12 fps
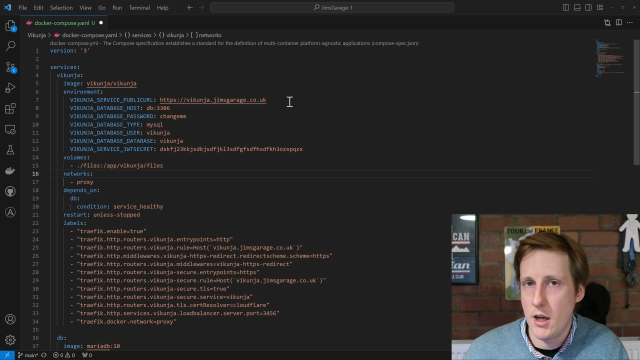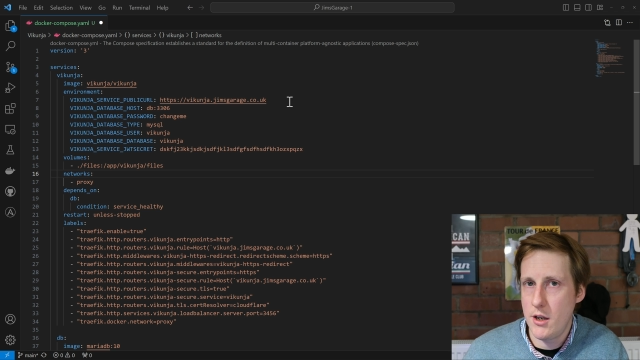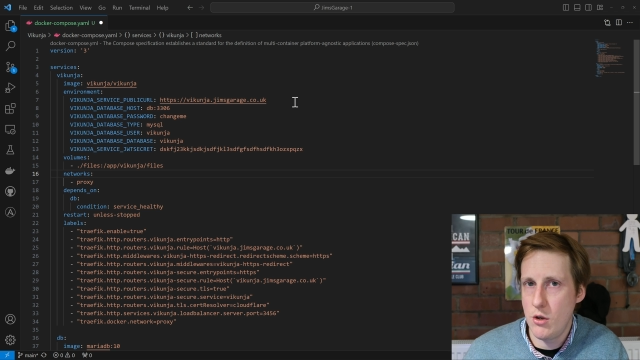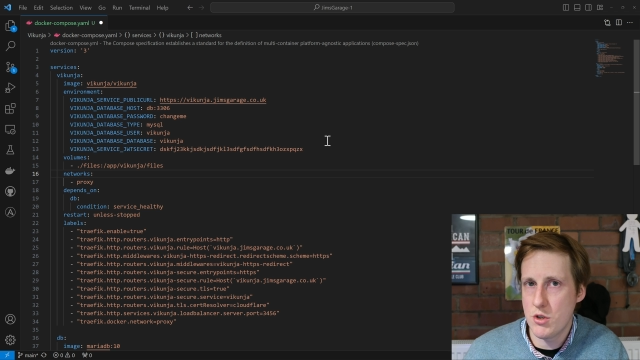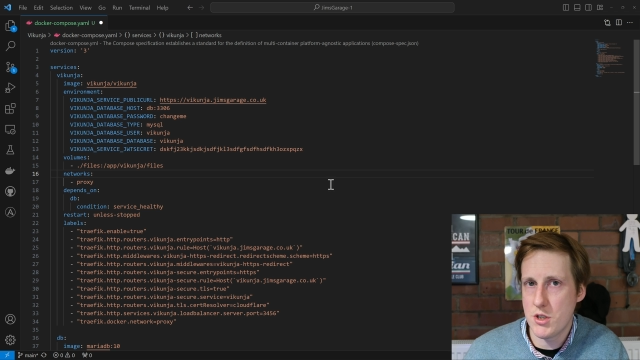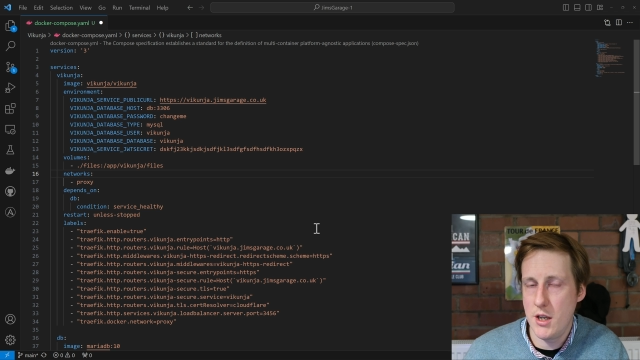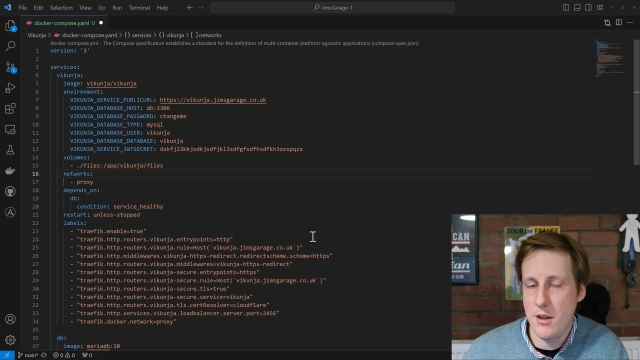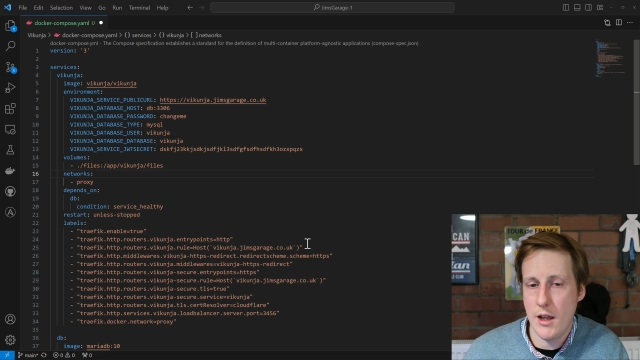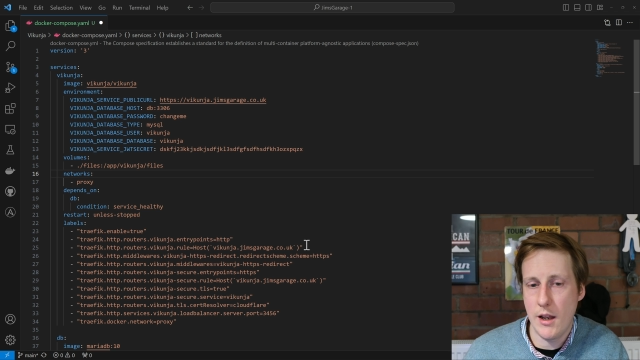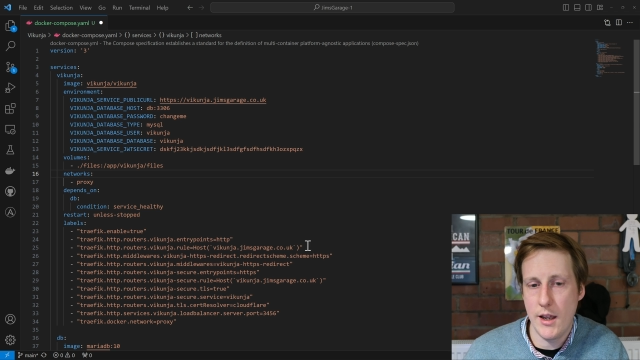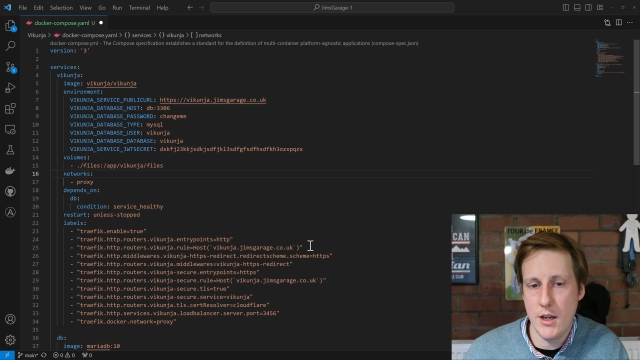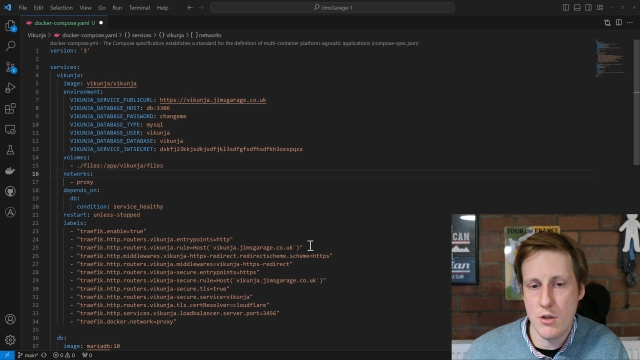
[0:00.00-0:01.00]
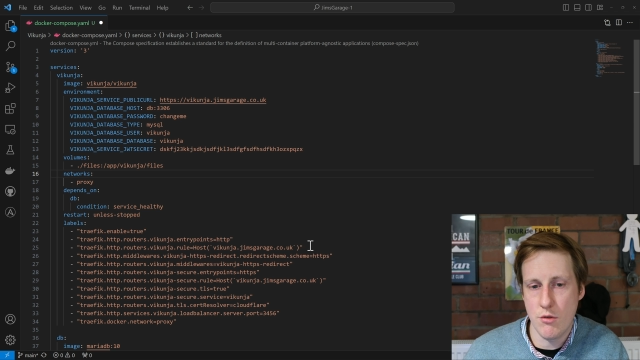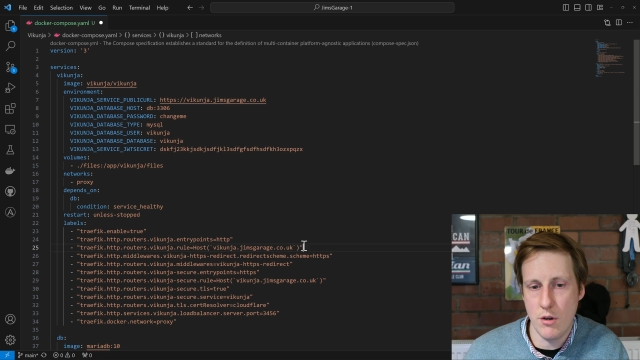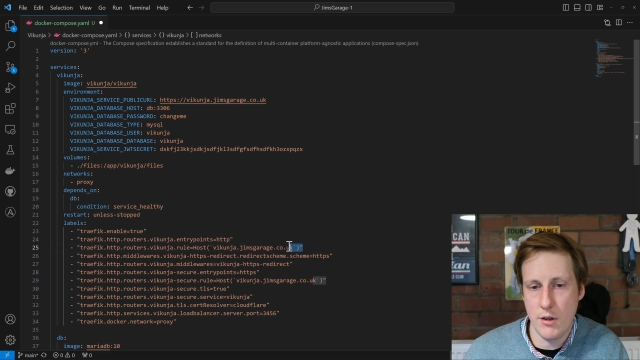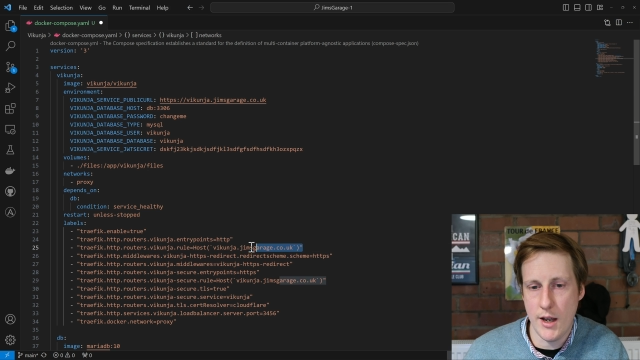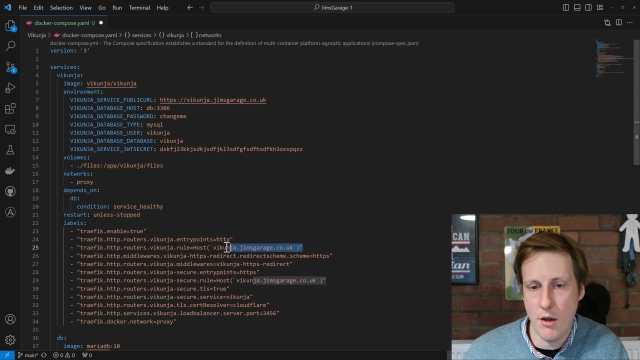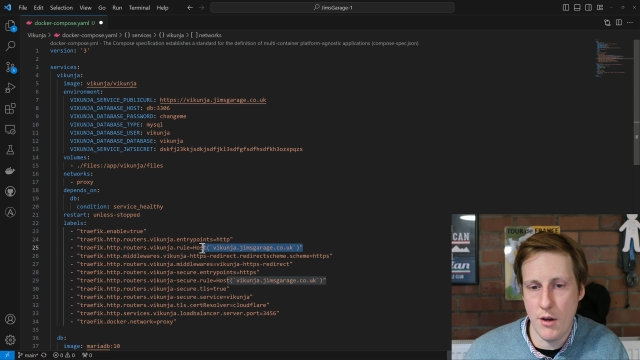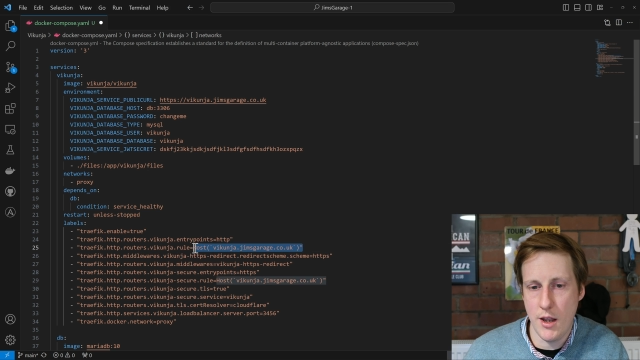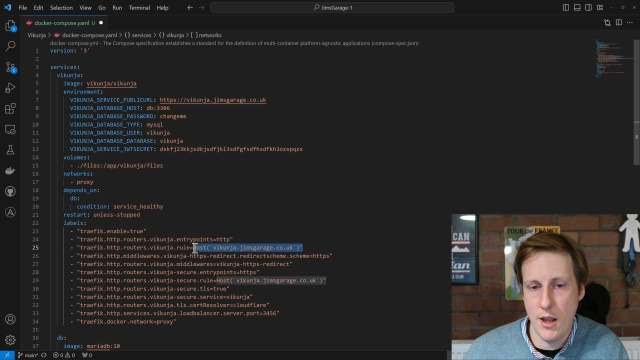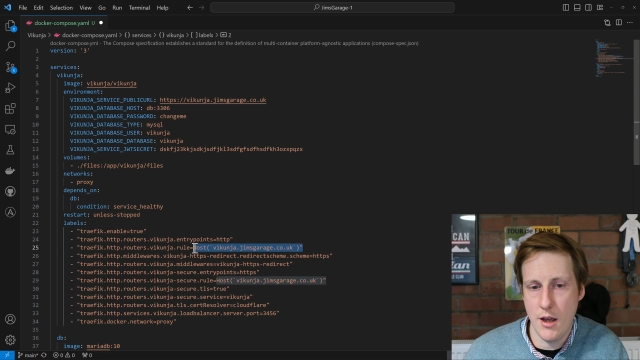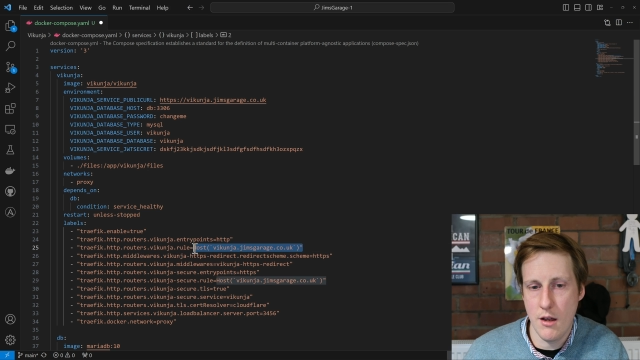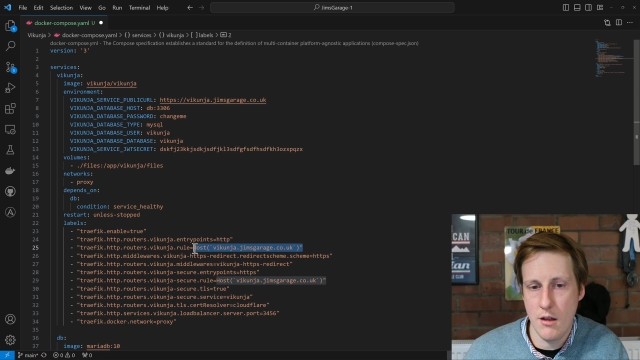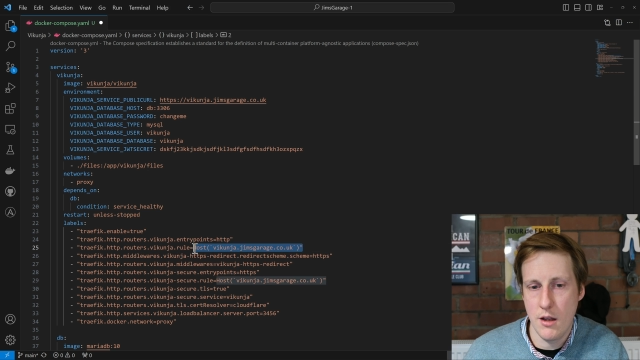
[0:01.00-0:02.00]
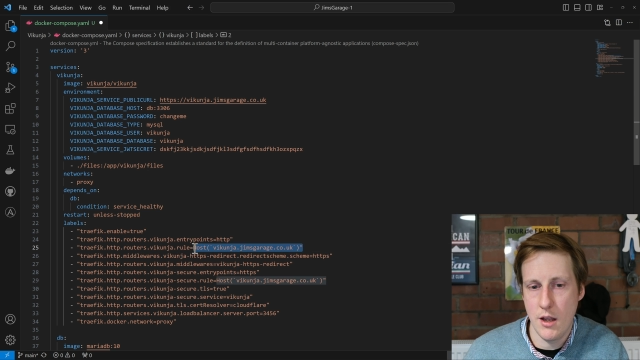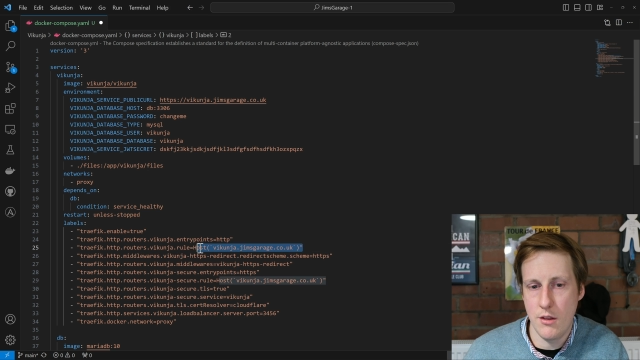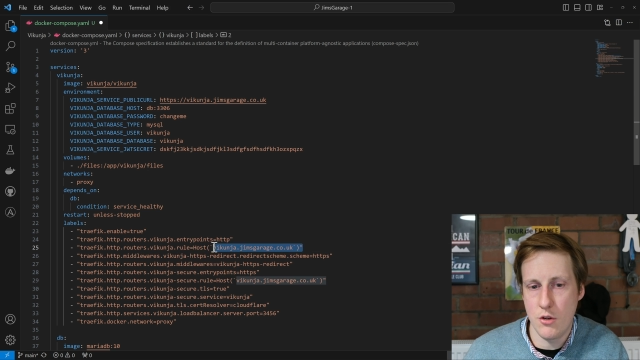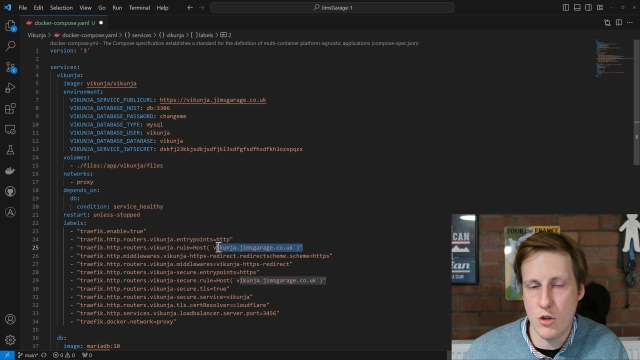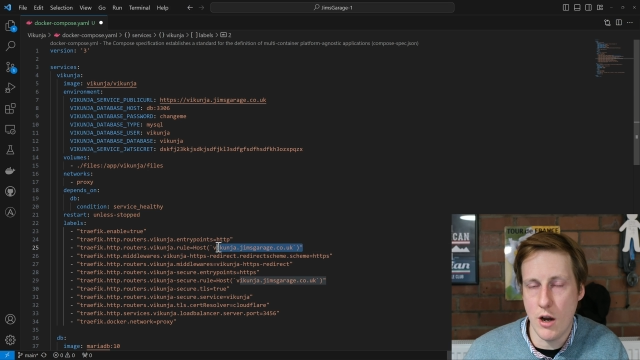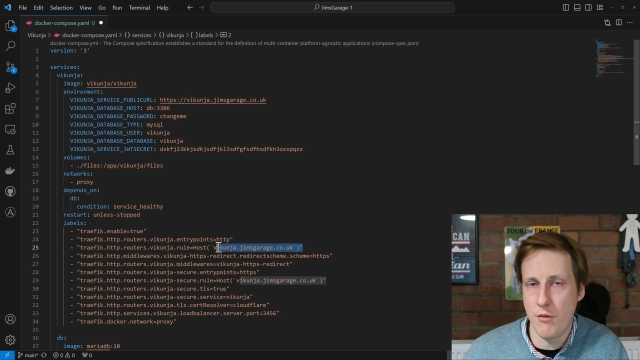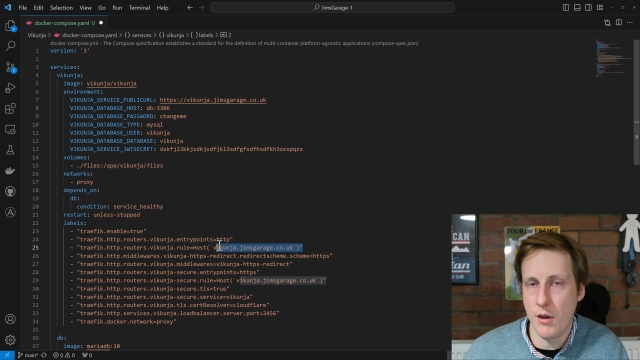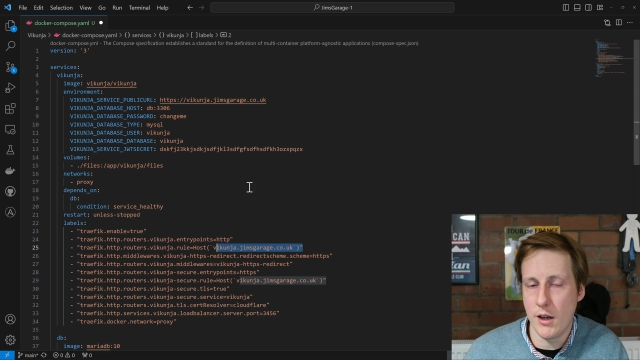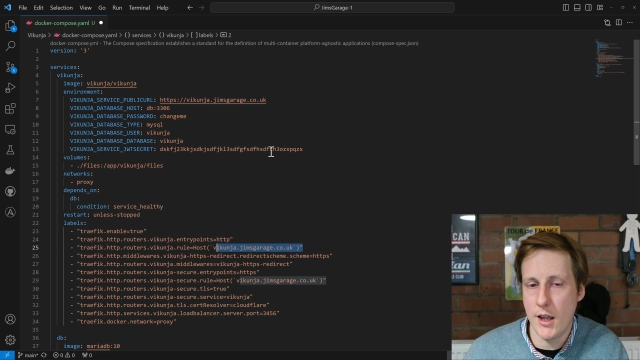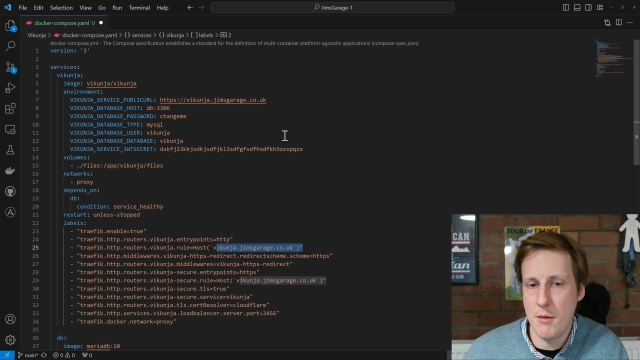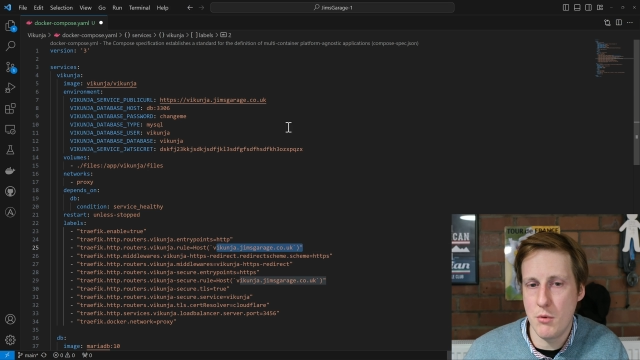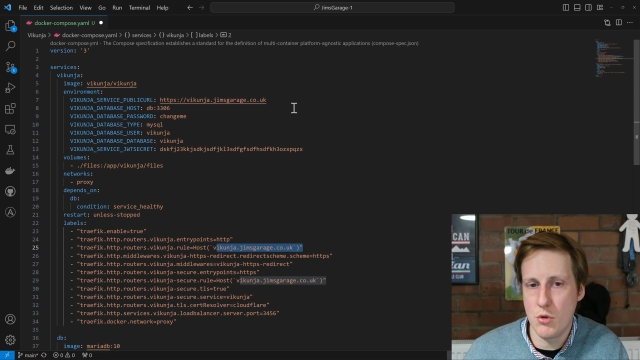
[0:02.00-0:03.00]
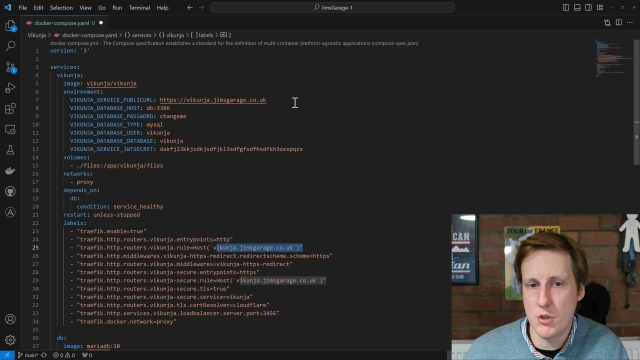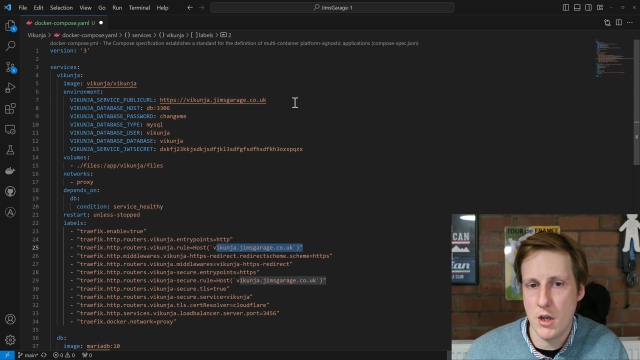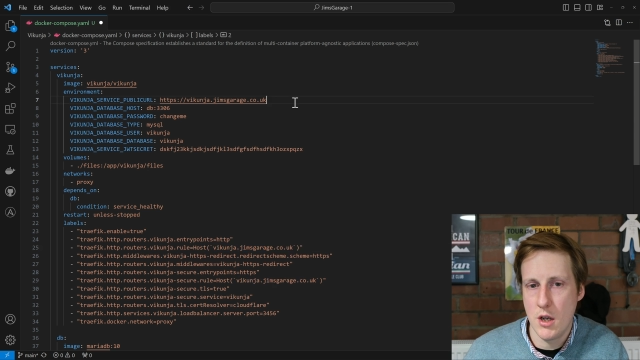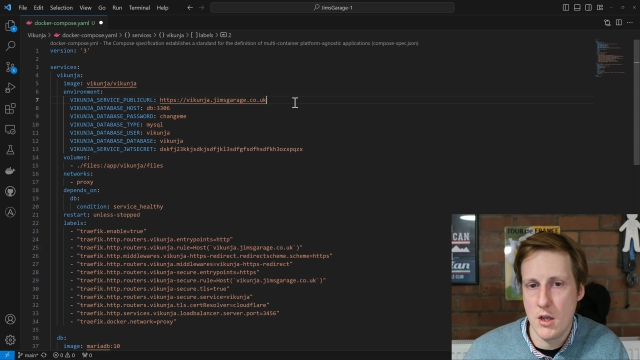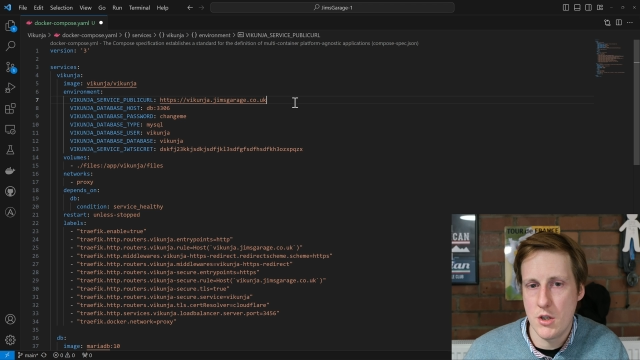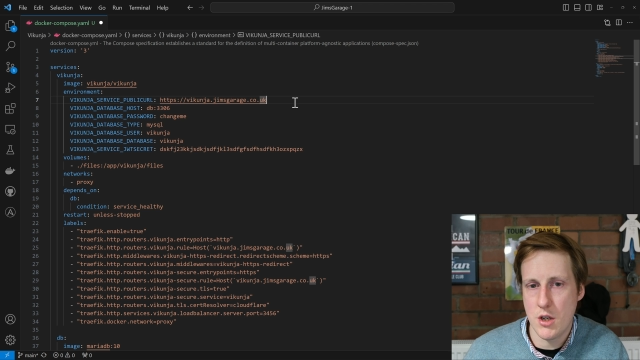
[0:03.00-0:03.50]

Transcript: and you'll see that later on down here in the traffic labels.